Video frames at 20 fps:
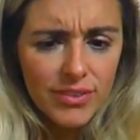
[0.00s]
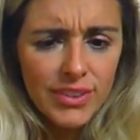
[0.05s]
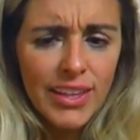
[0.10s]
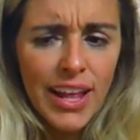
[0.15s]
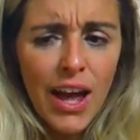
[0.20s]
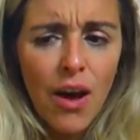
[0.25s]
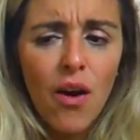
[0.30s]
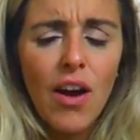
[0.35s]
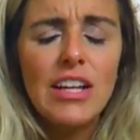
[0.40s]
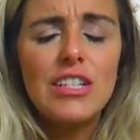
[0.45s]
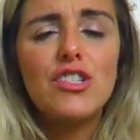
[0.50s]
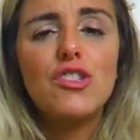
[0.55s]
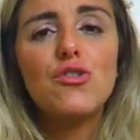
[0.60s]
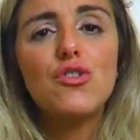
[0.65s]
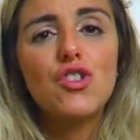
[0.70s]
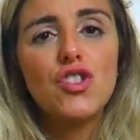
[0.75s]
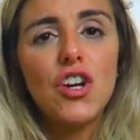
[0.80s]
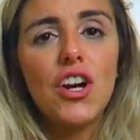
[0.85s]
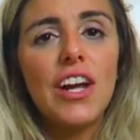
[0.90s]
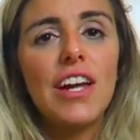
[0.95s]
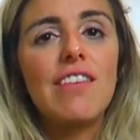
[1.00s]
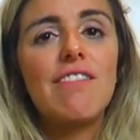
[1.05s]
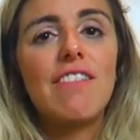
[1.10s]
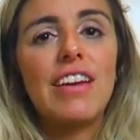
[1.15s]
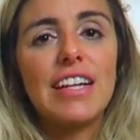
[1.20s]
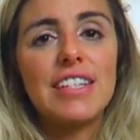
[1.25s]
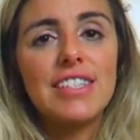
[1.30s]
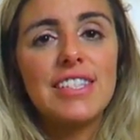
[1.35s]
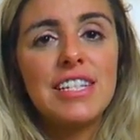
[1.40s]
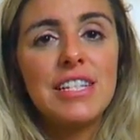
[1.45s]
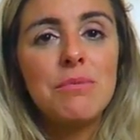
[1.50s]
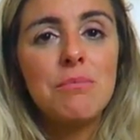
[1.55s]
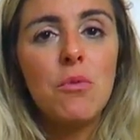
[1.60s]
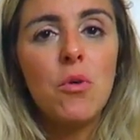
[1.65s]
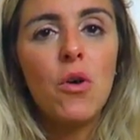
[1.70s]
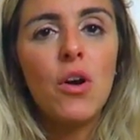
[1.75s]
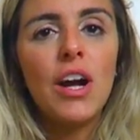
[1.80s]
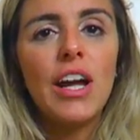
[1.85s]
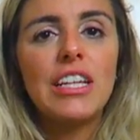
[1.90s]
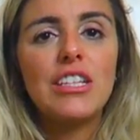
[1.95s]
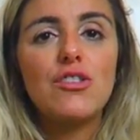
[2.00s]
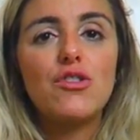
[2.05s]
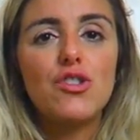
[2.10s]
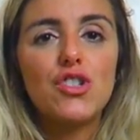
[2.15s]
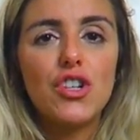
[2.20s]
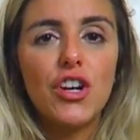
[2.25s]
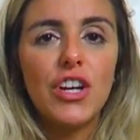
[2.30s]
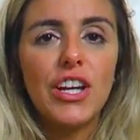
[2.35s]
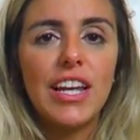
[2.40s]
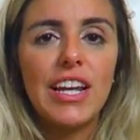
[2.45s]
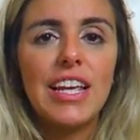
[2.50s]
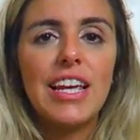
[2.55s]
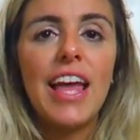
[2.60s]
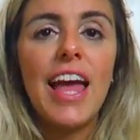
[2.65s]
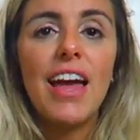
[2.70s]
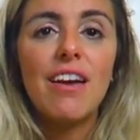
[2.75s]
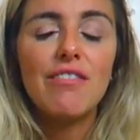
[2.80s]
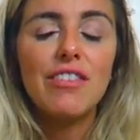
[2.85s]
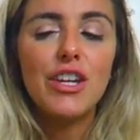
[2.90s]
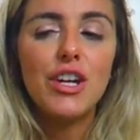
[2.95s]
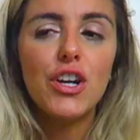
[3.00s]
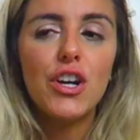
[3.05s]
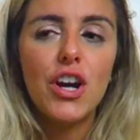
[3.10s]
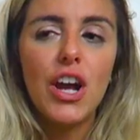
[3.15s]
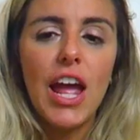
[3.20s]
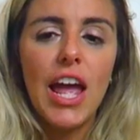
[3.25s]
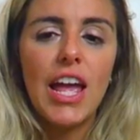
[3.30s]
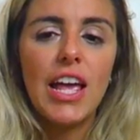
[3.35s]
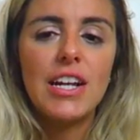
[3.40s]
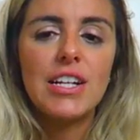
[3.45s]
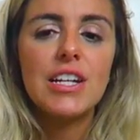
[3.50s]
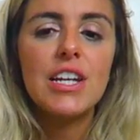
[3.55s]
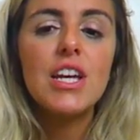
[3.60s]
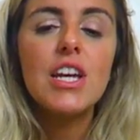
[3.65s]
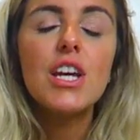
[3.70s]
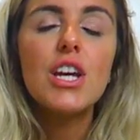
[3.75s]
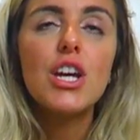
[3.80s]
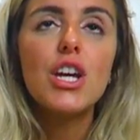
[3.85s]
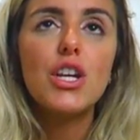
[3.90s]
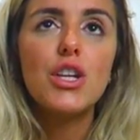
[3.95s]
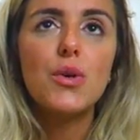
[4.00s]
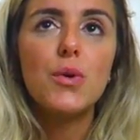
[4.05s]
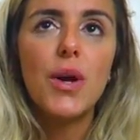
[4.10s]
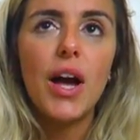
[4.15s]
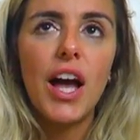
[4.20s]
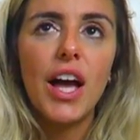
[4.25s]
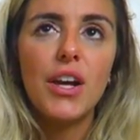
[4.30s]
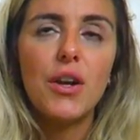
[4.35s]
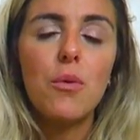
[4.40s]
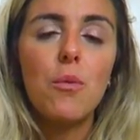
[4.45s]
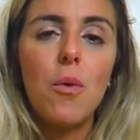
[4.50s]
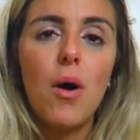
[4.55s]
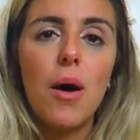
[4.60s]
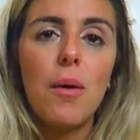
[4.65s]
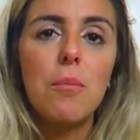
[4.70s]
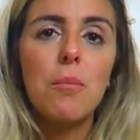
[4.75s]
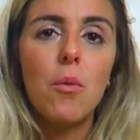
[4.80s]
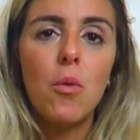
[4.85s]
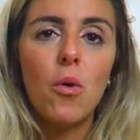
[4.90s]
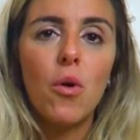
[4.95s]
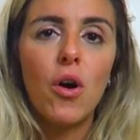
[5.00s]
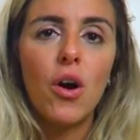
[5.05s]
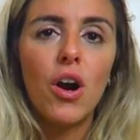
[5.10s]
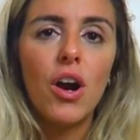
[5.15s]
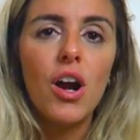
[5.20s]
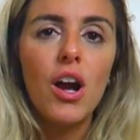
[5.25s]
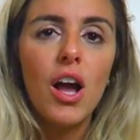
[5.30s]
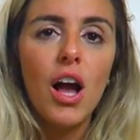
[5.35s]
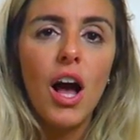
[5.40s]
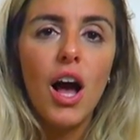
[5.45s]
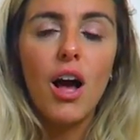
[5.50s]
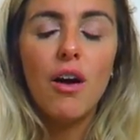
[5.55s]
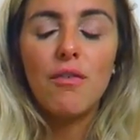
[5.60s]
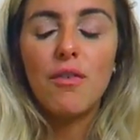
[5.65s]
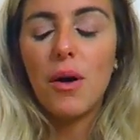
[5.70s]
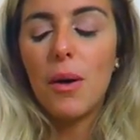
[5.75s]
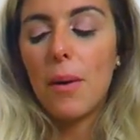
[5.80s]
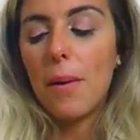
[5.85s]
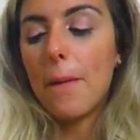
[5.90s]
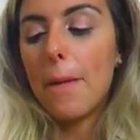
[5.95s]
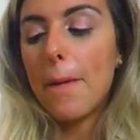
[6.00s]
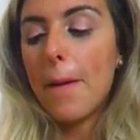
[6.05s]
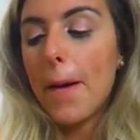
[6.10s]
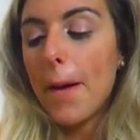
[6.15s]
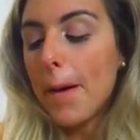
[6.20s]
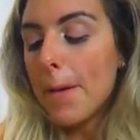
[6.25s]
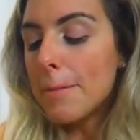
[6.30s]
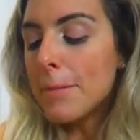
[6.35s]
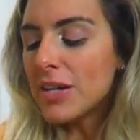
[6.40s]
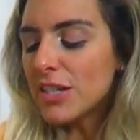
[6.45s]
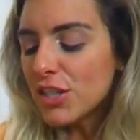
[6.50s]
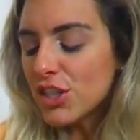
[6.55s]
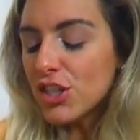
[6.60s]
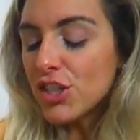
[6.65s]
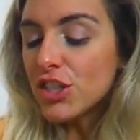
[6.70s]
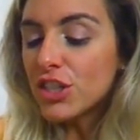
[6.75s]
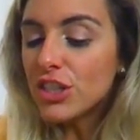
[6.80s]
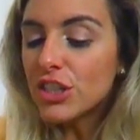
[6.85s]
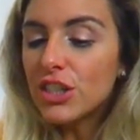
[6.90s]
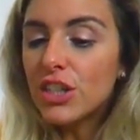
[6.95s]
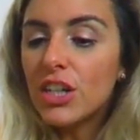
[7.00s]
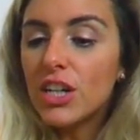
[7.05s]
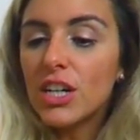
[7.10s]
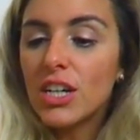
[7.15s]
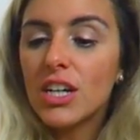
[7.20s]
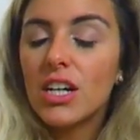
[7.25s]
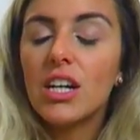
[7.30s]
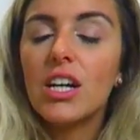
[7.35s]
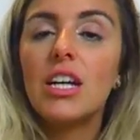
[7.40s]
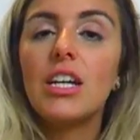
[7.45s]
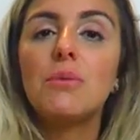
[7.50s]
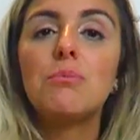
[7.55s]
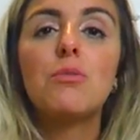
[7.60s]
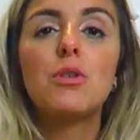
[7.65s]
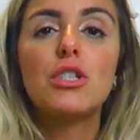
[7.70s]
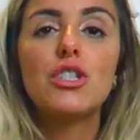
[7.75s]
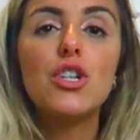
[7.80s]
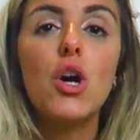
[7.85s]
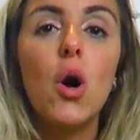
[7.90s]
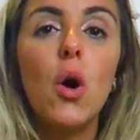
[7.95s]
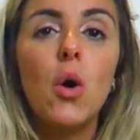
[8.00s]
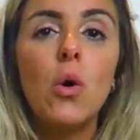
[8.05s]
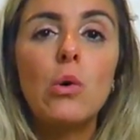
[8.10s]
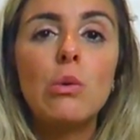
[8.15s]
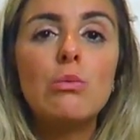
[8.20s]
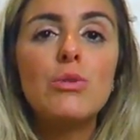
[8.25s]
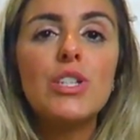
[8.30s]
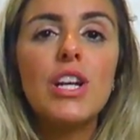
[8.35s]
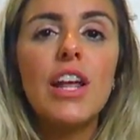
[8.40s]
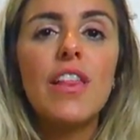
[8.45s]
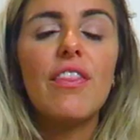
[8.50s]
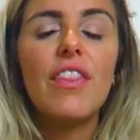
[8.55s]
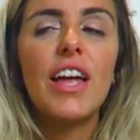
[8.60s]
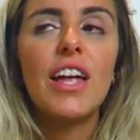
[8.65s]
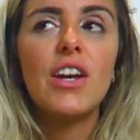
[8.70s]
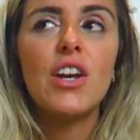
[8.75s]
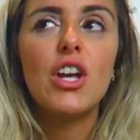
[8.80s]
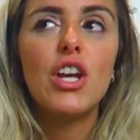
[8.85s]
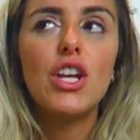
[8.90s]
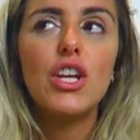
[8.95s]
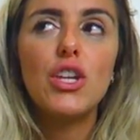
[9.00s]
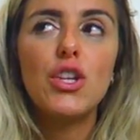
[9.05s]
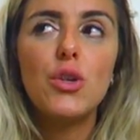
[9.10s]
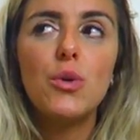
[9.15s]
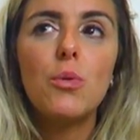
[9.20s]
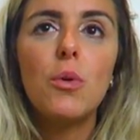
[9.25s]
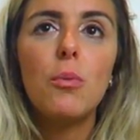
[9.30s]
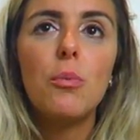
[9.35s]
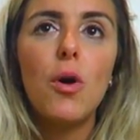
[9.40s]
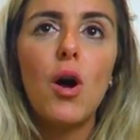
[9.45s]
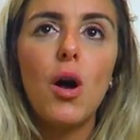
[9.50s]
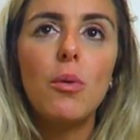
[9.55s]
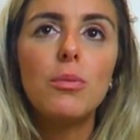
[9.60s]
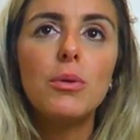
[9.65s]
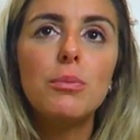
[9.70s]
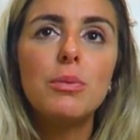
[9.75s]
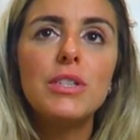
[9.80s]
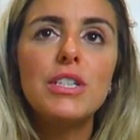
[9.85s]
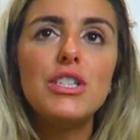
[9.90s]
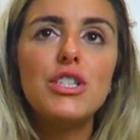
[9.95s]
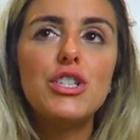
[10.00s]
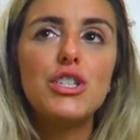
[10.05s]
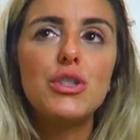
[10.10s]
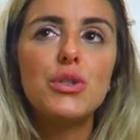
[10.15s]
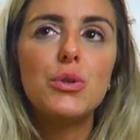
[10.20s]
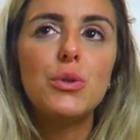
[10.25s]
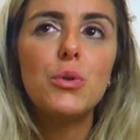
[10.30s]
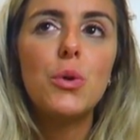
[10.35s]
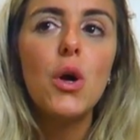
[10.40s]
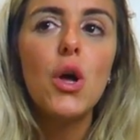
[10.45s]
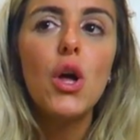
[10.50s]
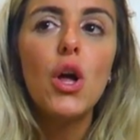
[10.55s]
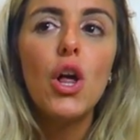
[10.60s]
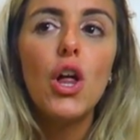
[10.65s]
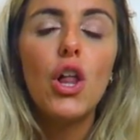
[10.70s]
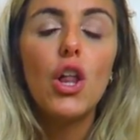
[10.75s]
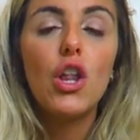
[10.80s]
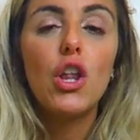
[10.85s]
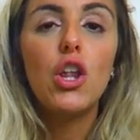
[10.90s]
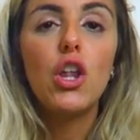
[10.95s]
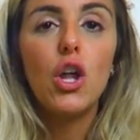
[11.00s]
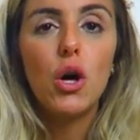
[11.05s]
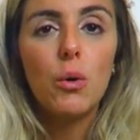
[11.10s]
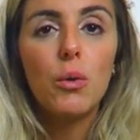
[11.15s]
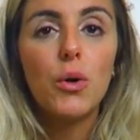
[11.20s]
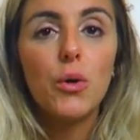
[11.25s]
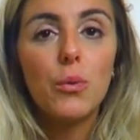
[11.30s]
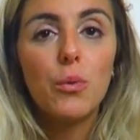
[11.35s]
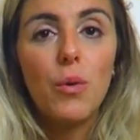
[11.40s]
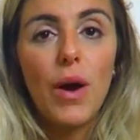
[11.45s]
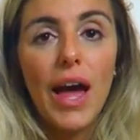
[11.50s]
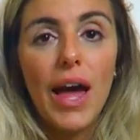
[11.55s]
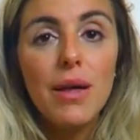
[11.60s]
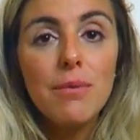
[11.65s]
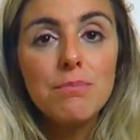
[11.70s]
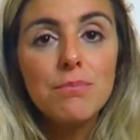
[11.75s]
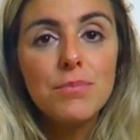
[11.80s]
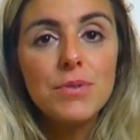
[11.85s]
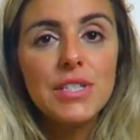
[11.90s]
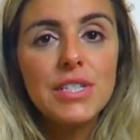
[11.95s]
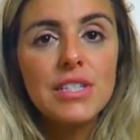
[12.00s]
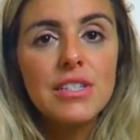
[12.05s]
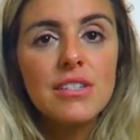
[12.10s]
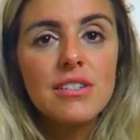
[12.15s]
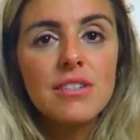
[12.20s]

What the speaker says: Now, as you start advancing more and you start getting heavier and you kind of want more of a muscular look, more toned, then you will probably do lower reps